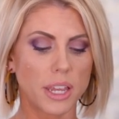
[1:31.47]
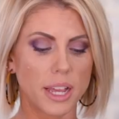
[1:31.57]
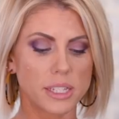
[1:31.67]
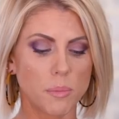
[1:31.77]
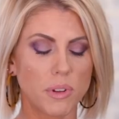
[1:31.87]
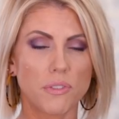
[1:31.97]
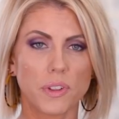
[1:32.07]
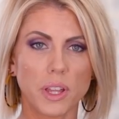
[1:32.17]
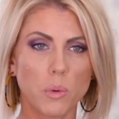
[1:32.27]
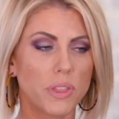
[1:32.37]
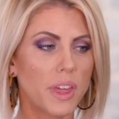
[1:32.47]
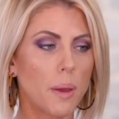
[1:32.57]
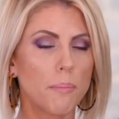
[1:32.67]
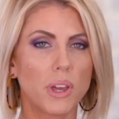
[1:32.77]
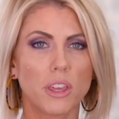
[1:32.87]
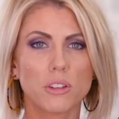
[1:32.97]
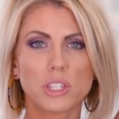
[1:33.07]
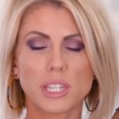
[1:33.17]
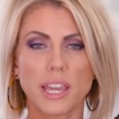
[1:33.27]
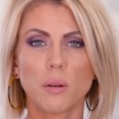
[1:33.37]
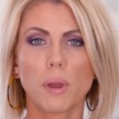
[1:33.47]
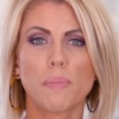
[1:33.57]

Yes, I'm an affiliate with them, but you'll see in my